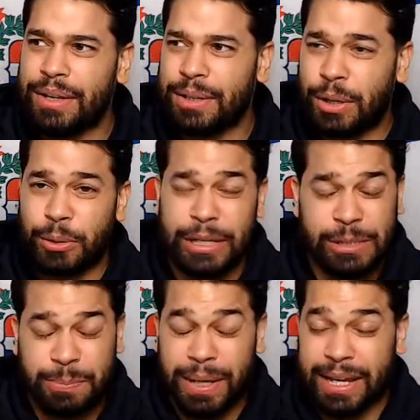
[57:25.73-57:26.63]
Yo,
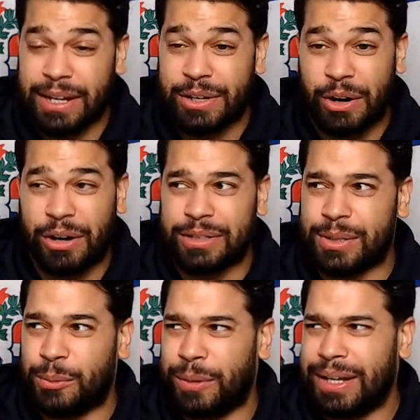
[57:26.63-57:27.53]
he's picking Yard
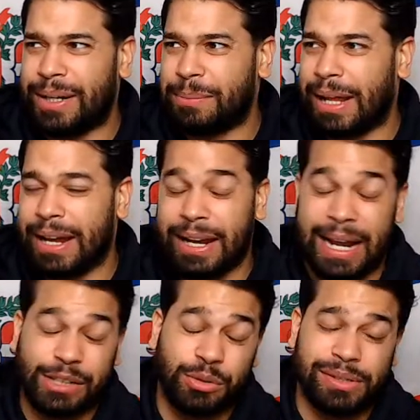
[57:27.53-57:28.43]
to win. I'm like, and
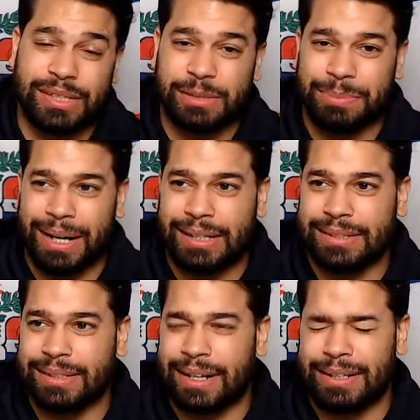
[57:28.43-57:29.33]
I trust his
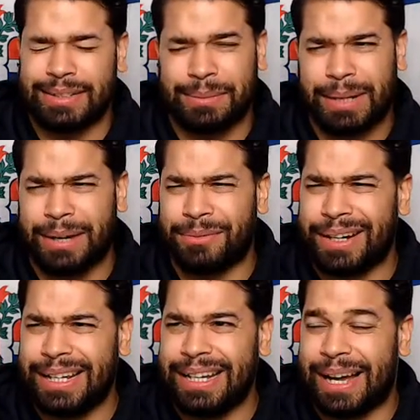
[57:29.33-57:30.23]
boxing knowledge. I'm like,
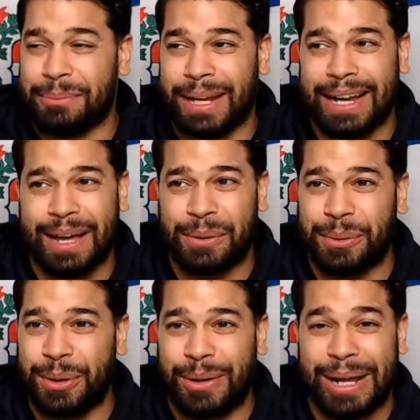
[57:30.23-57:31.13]
really? I'm like, I don't
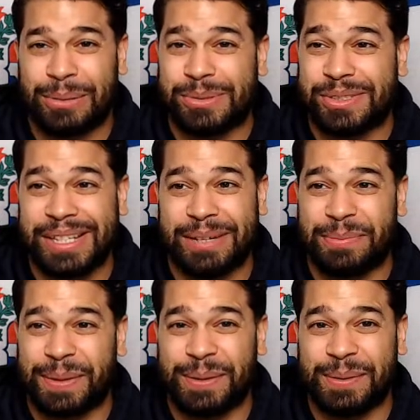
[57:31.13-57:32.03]
know. I don't see it,
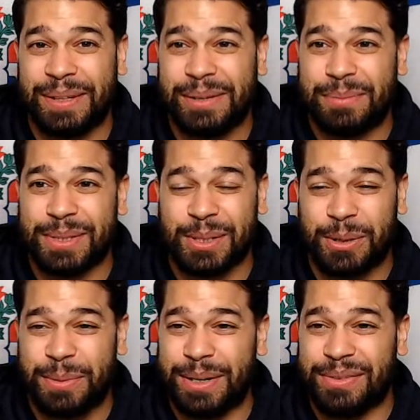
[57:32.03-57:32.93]
bro.
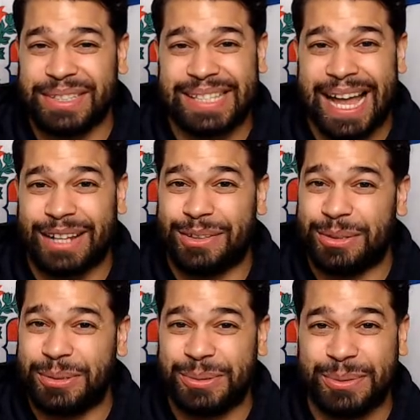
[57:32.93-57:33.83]
Beterbiev is that
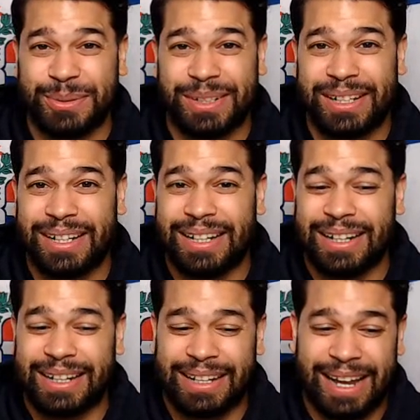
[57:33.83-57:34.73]
dude.
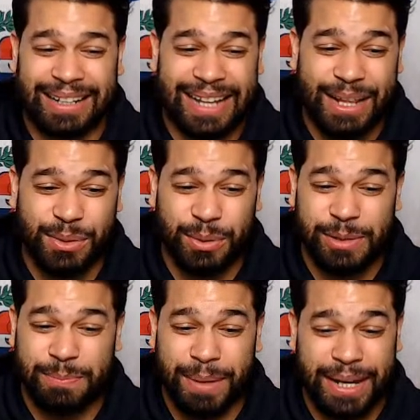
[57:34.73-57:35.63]
Like, that dude
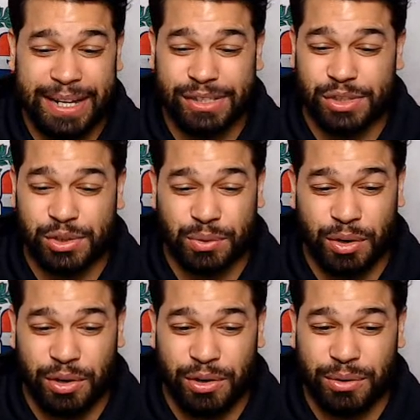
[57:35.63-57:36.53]
is big and
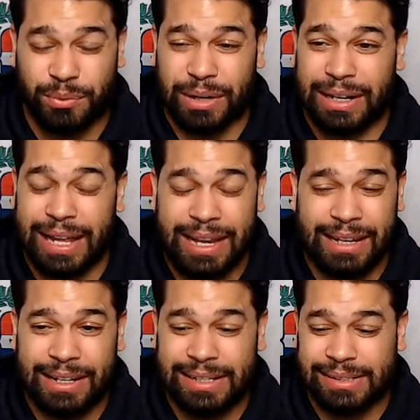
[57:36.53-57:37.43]
strong,
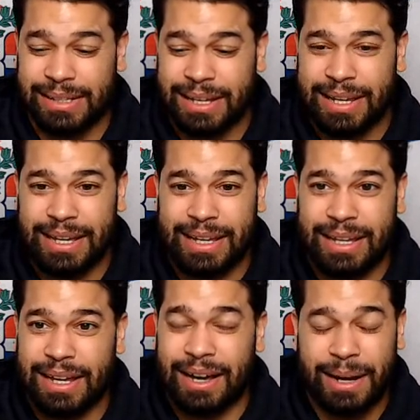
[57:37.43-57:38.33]
relentless,
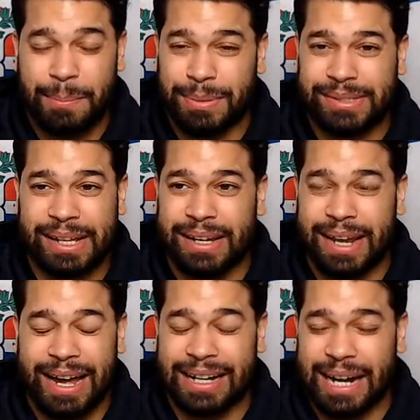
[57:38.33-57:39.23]
100%
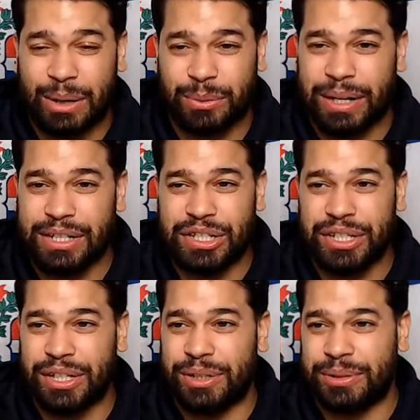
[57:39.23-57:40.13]
knockout
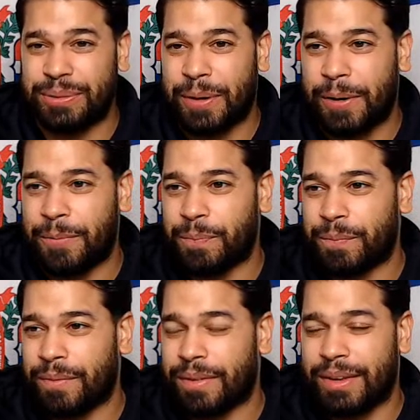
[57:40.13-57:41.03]
ratio.
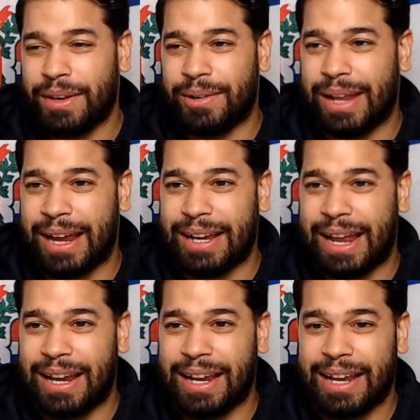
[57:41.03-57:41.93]
Yo, he can
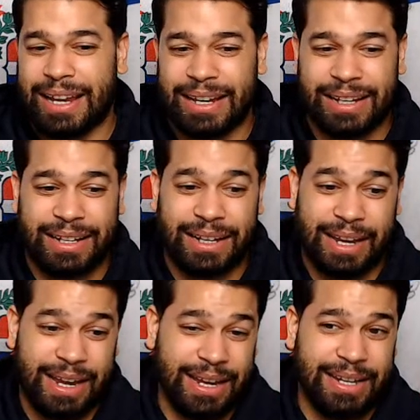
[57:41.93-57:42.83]
box too, and he's a
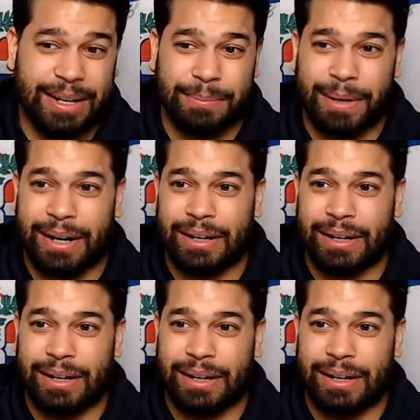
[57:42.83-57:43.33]
great boxer.